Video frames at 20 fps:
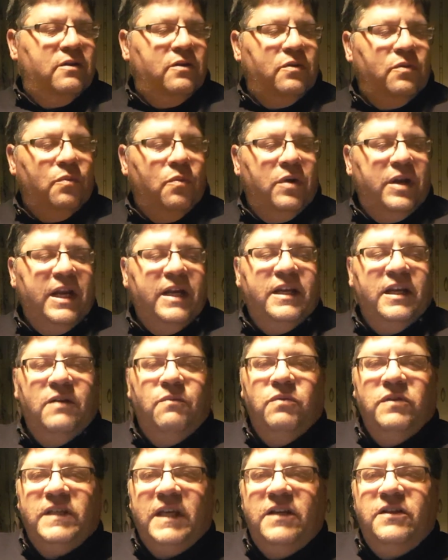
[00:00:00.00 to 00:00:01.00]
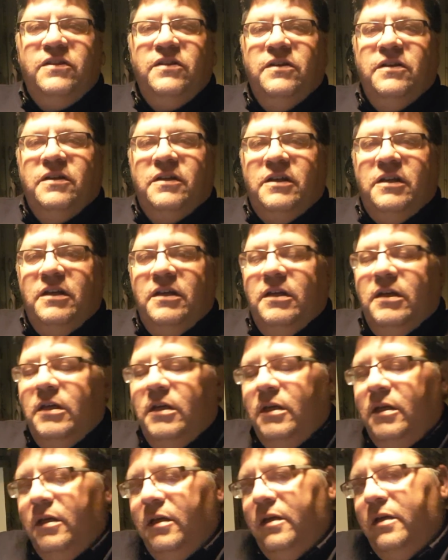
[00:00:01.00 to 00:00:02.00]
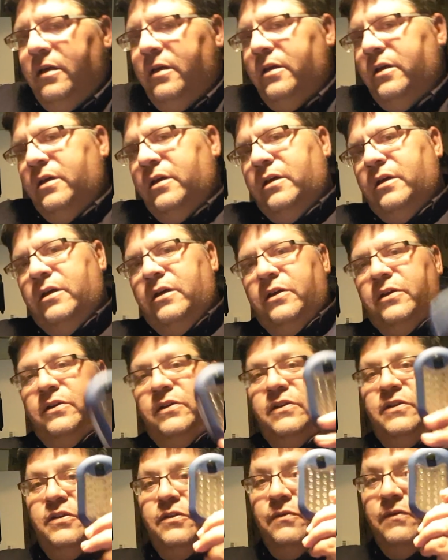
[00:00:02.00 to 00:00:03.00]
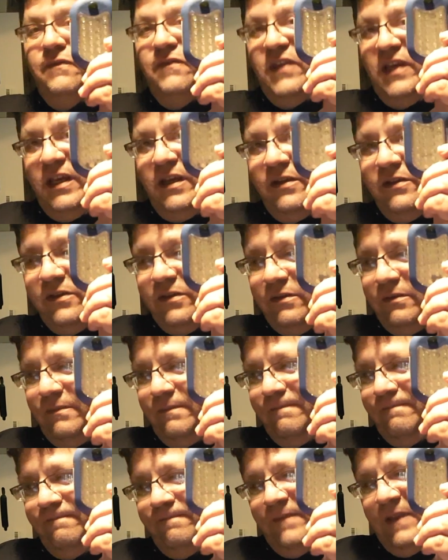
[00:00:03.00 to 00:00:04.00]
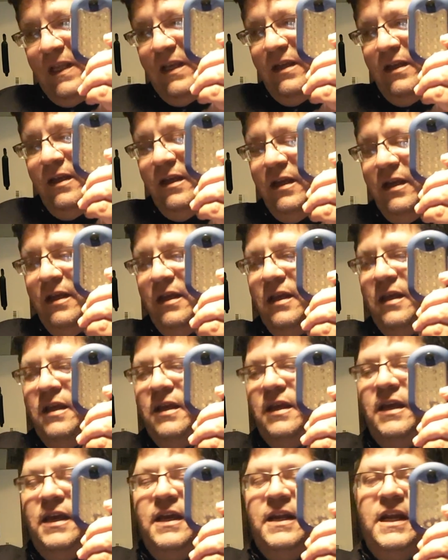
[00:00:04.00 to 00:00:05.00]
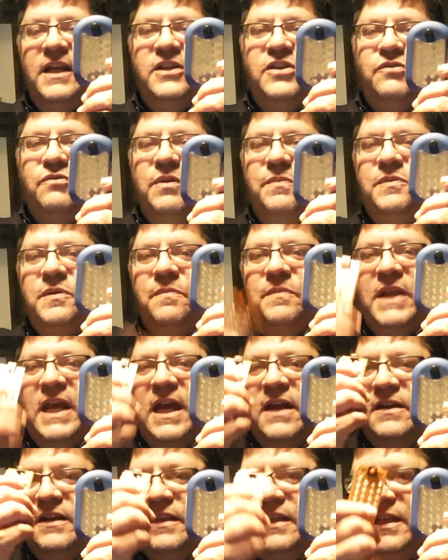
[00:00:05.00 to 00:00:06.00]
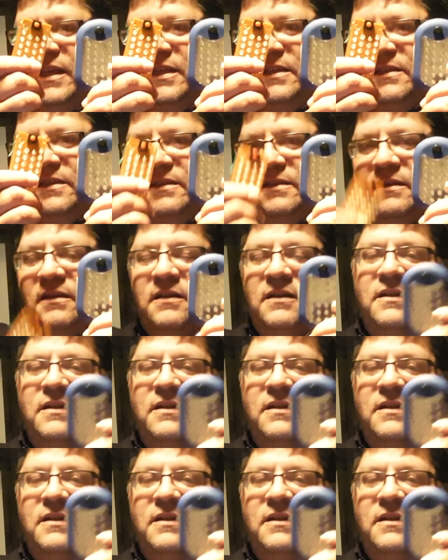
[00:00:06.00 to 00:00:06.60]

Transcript: What I did was I took 2 of these and I stripped them down to this.